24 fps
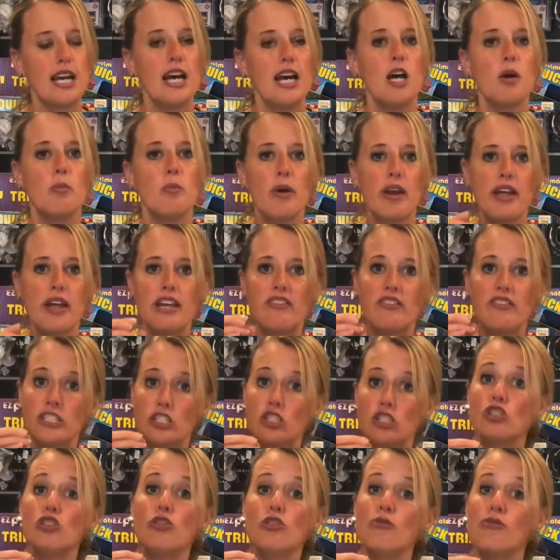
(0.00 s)
but if it's
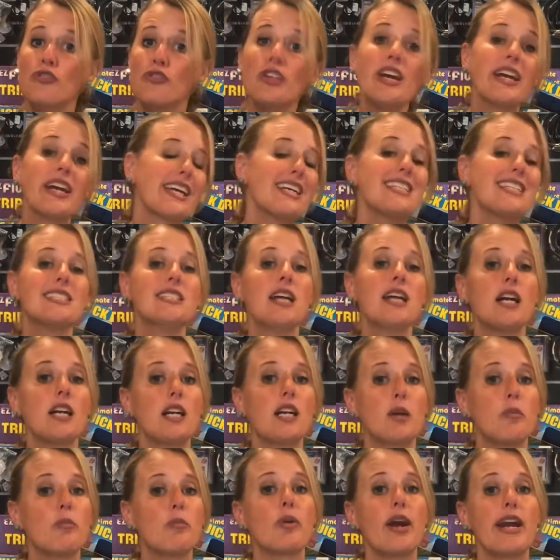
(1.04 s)
too thick, it's not gonna
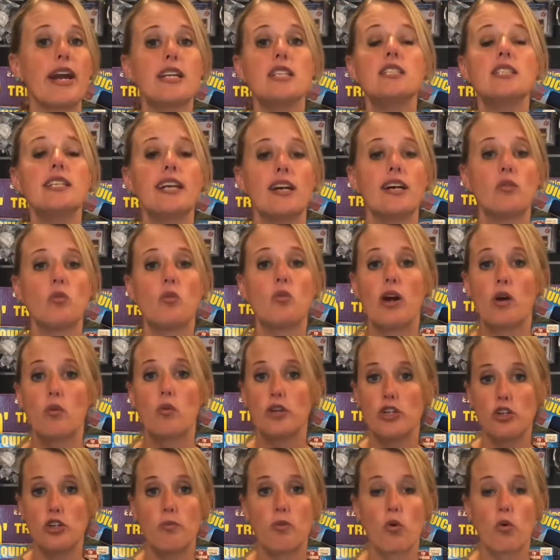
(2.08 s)
break down well when you
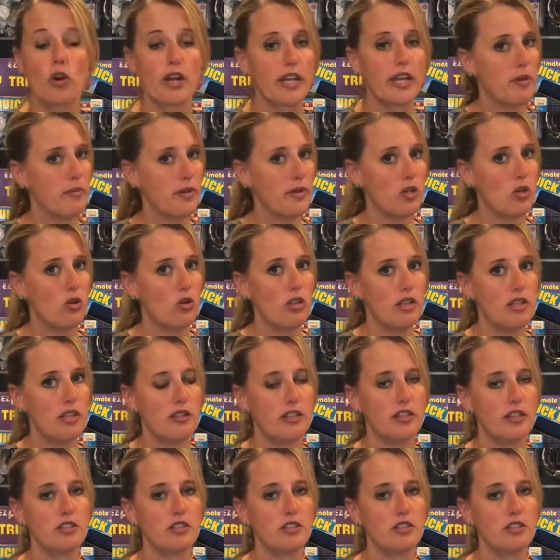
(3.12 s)
pour chemical in there.